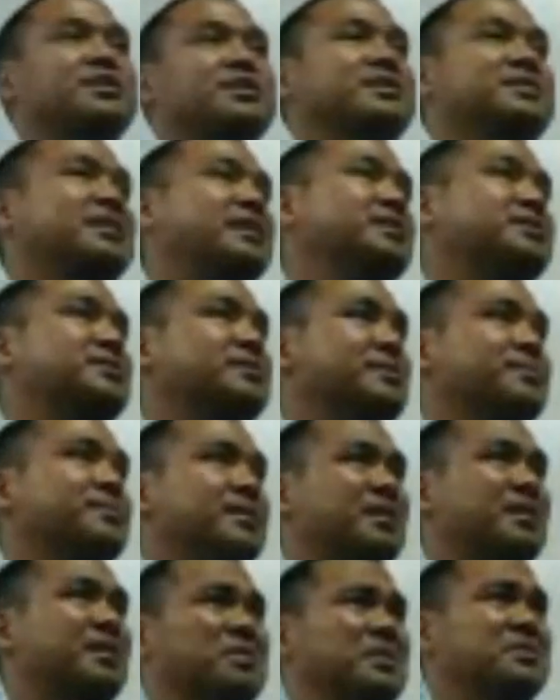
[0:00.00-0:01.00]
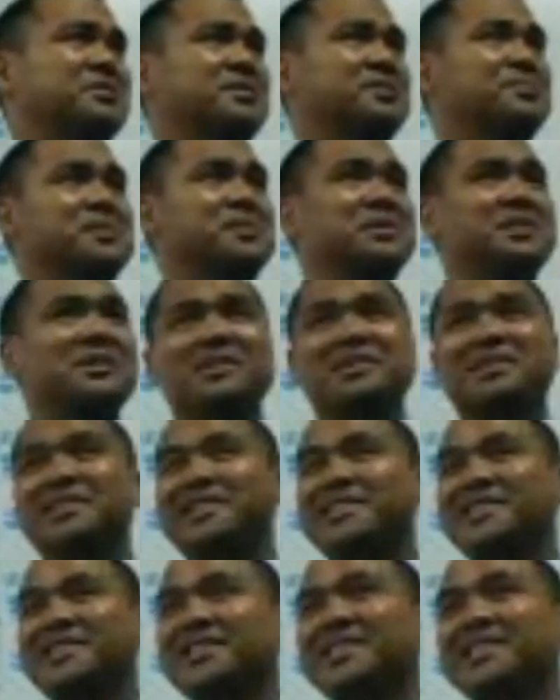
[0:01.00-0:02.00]
Besides, she's nicer than me. Are you nicer than me?
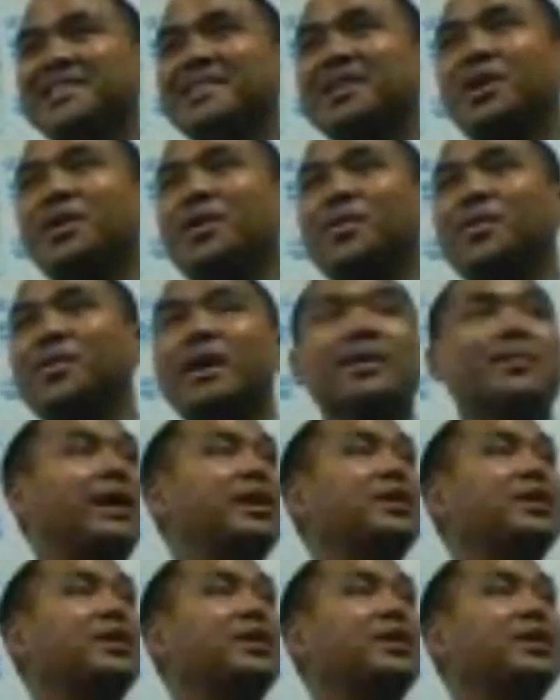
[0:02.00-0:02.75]
No.